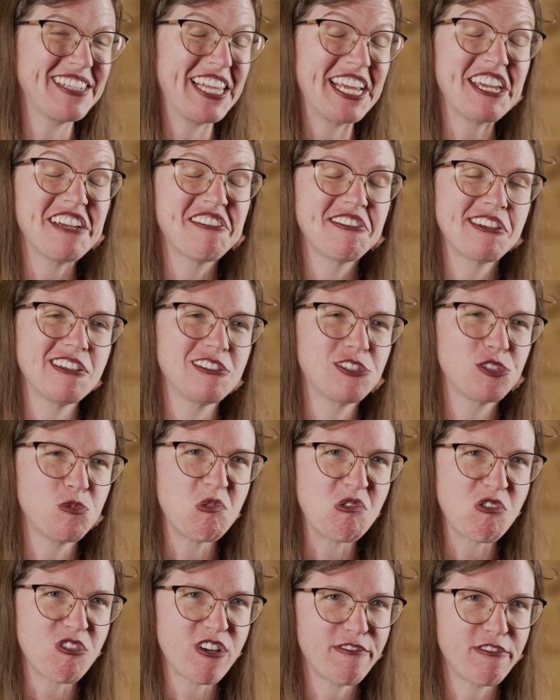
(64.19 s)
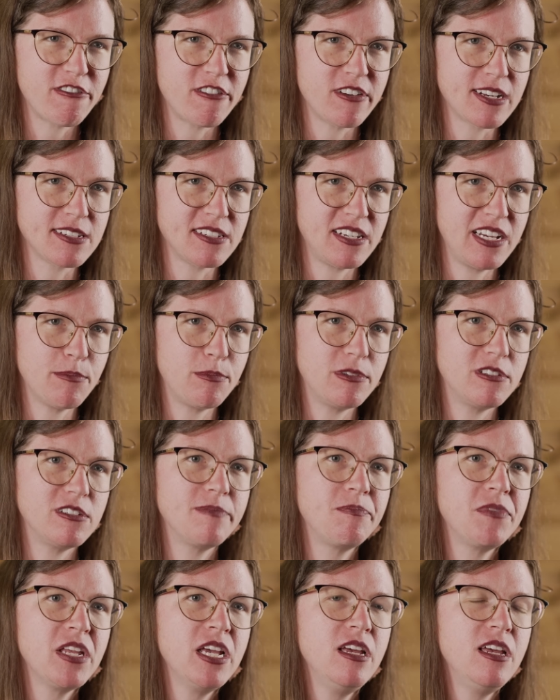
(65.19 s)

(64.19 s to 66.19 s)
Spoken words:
like endless war, for example.